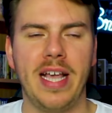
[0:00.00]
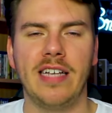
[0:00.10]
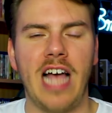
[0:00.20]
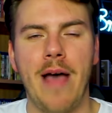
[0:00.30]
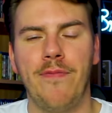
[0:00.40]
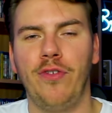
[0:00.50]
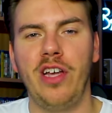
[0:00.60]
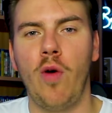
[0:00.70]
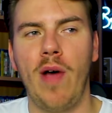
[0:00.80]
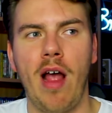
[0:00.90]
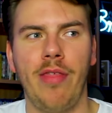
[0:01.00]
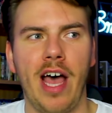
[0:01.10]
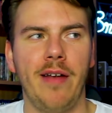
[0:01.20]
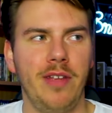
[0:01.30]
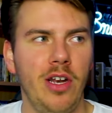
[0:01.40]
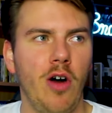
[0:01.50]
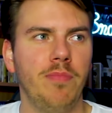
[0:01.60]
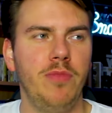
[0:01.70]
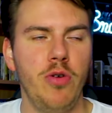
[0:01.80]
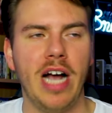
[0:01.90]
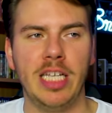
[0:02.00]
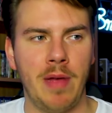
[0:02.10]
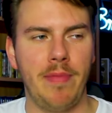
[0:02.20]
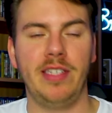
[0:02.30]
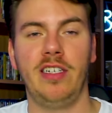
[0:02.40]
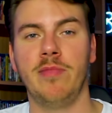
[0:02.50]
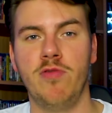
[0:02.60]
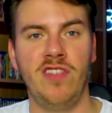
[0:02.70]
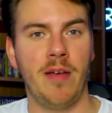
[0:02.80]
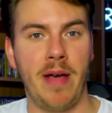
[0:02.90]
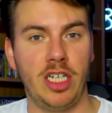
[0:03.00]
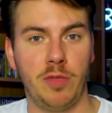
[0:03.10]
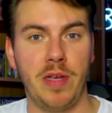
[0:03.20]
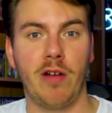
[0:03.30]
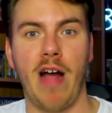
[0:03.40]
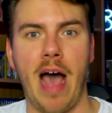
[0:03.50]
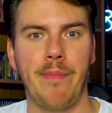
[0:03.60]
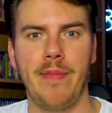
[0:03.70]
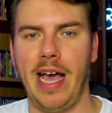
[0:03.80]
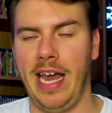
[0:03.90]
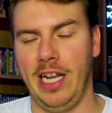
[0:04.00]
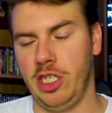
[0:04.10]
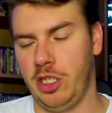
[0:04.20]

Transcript: because I'm fully aware that, you know, you guys might be seeing a movie that might just be crap, and it